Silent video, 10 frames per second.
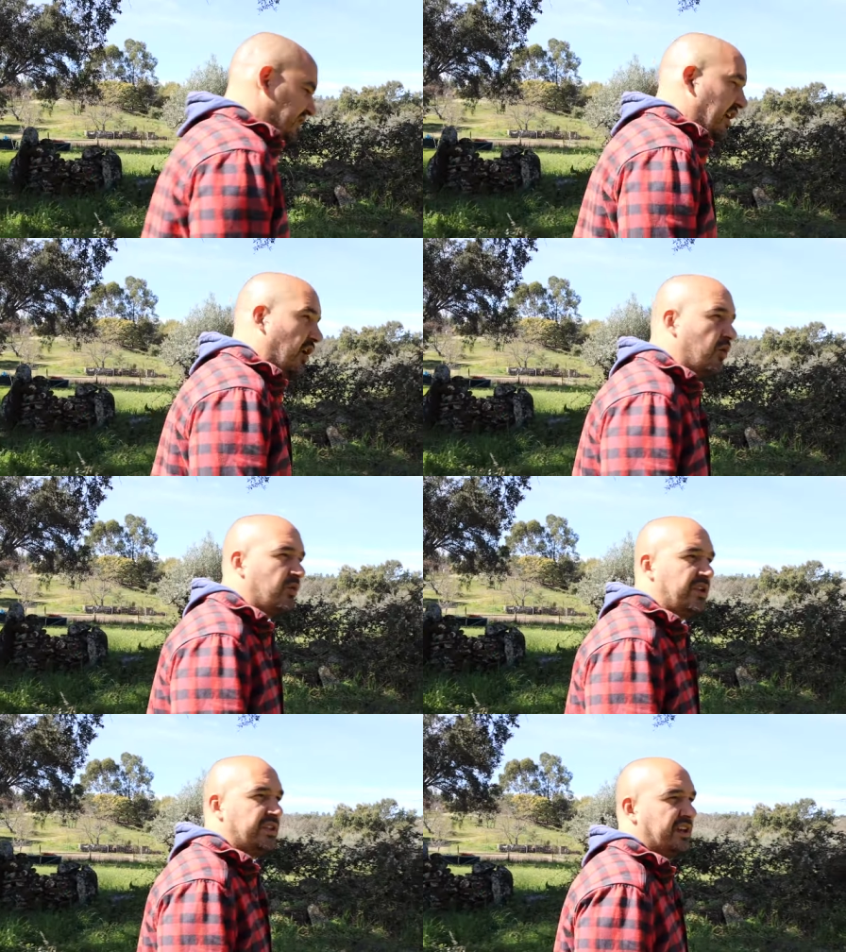The
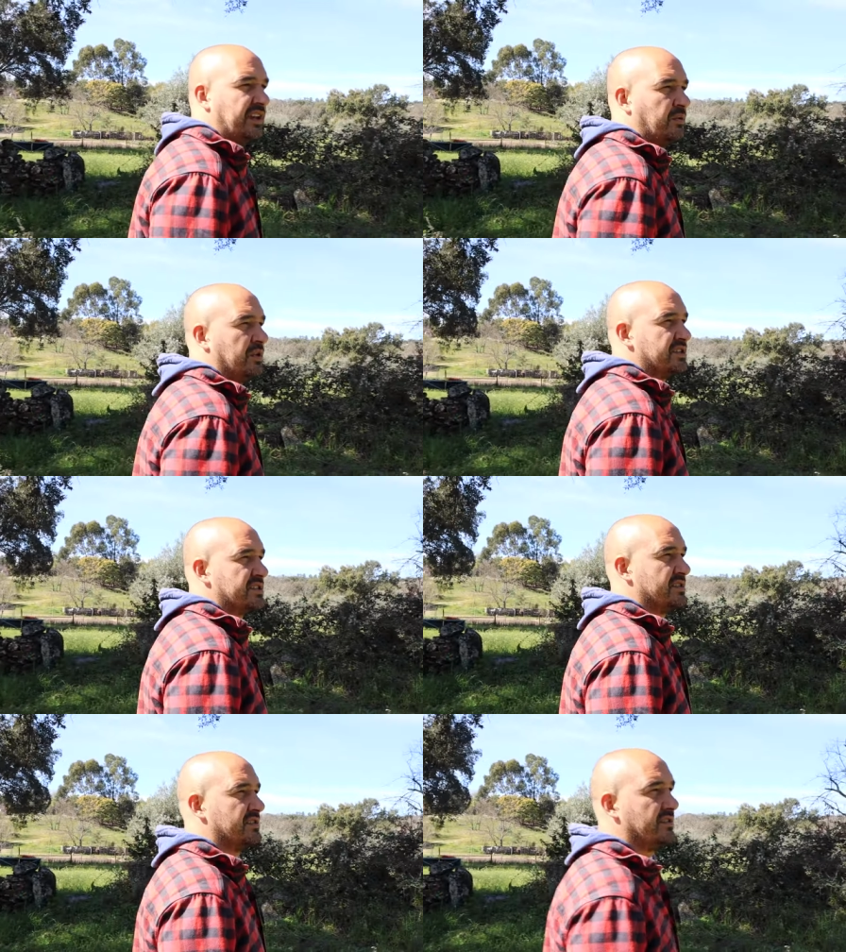only thing
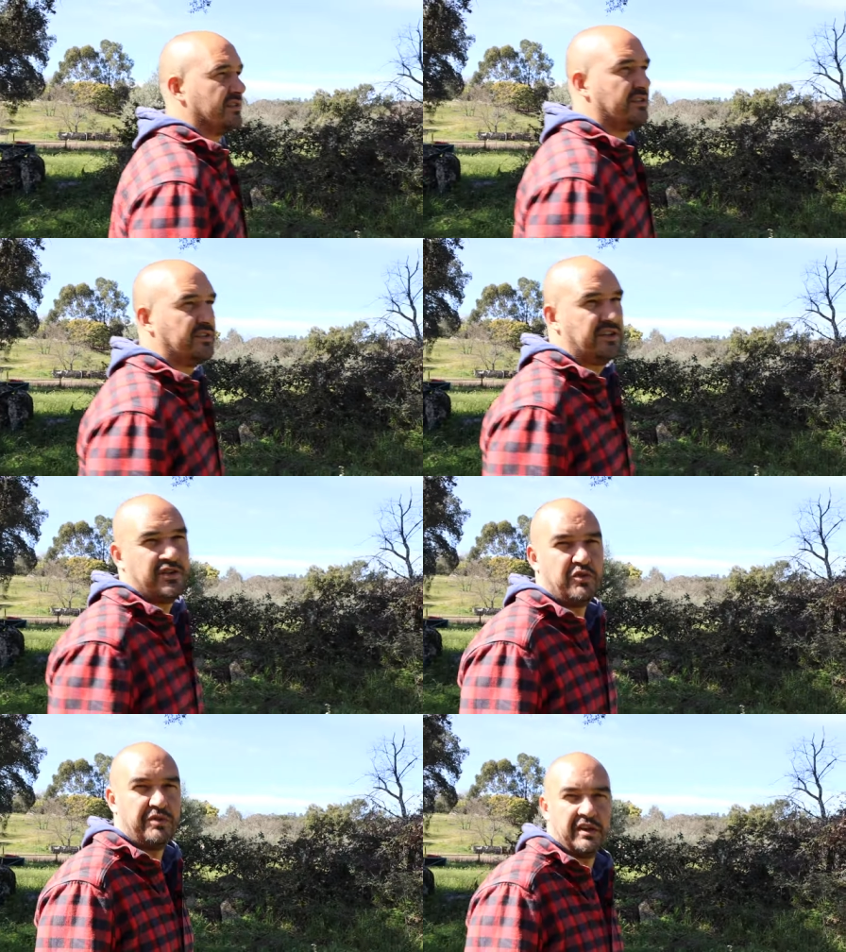was the
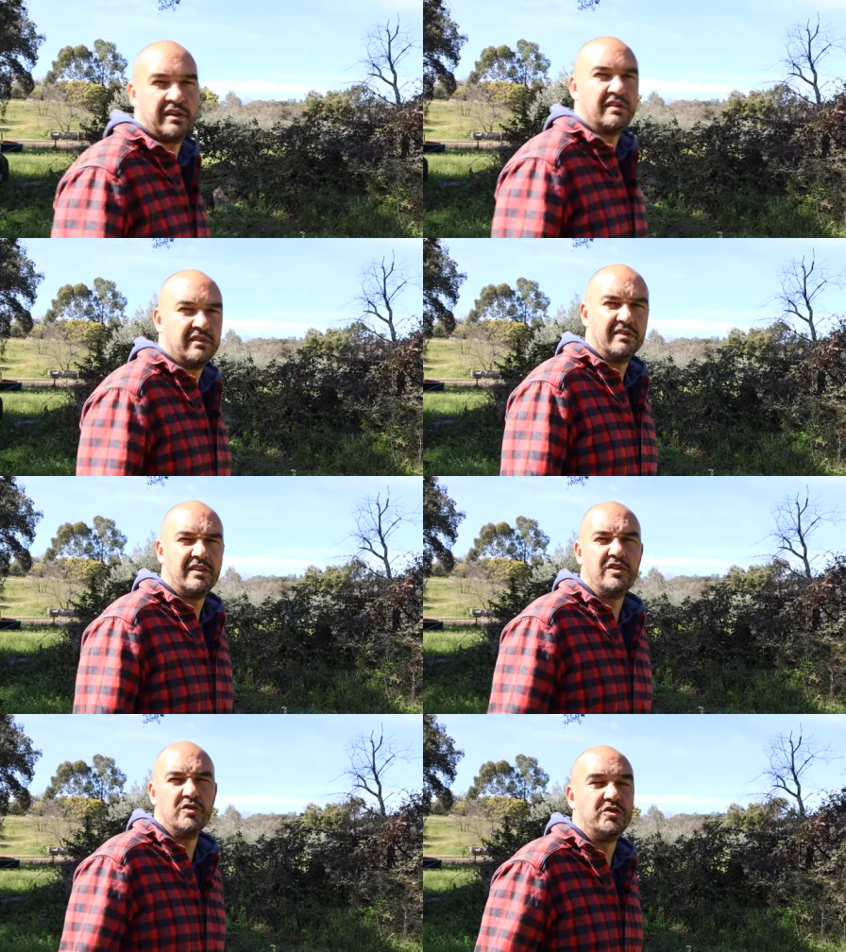new thing,
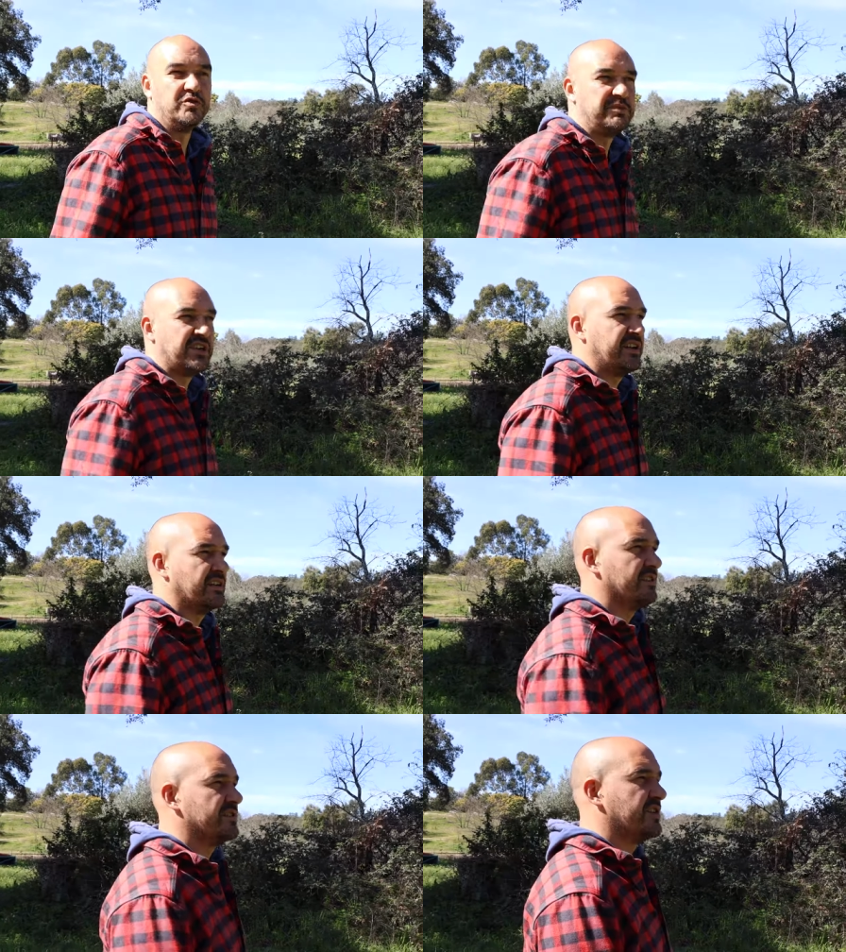the YouTube channel.